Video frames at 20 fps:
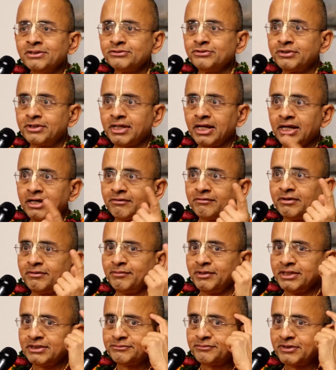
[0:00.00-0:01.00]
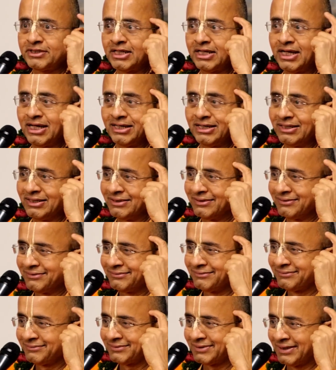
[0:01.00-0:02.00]
So takeaway means for the
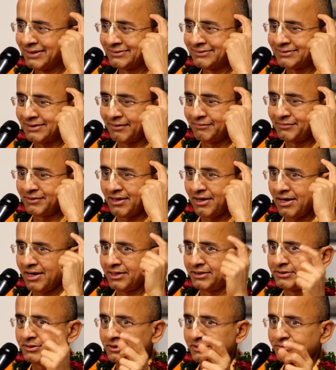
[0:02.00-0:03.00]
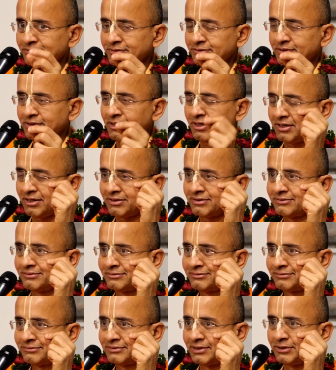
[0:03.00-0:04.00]
head. Some knowledge you got
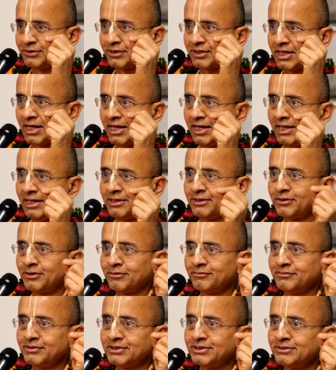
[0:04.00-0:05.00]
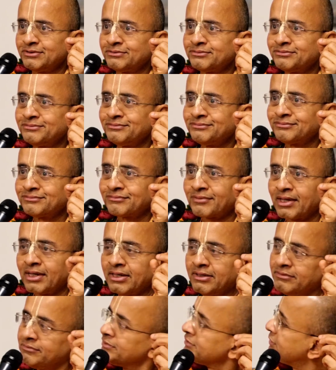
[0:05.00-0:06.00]
and you're carrying home with you,
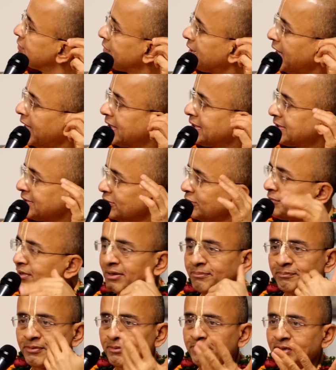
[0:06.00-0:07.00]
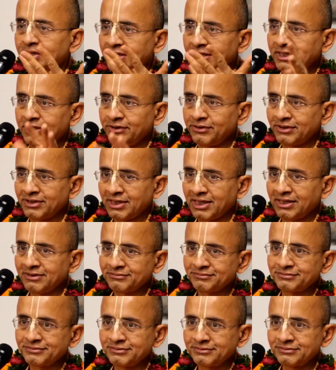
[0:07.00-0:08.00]
which you like, you may implement in your
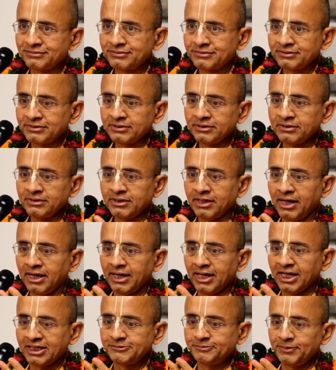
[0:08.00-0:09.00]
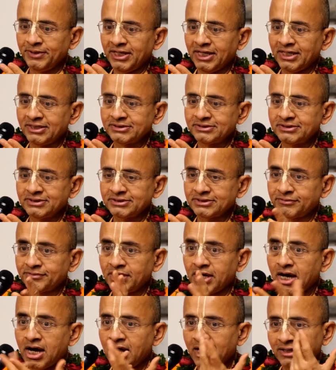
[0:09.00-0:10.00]
life. And experience is
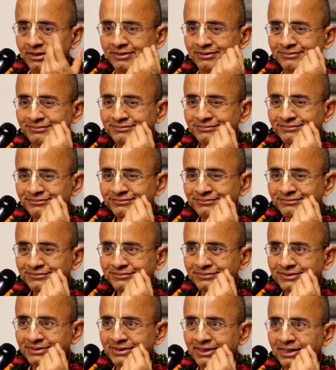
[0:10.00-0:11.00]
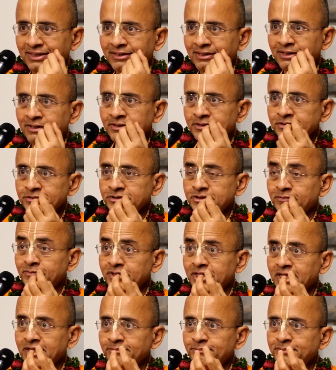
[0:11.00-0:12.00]
of the heart, isn't it? So
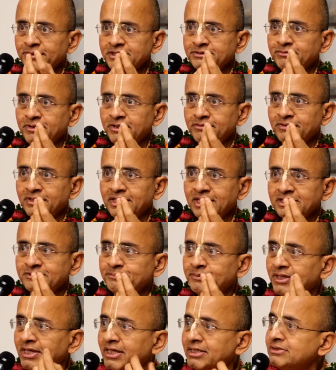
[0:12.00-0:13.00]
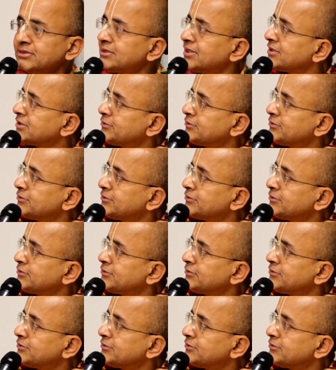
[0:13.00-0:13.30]
for the hippies, what was the experience?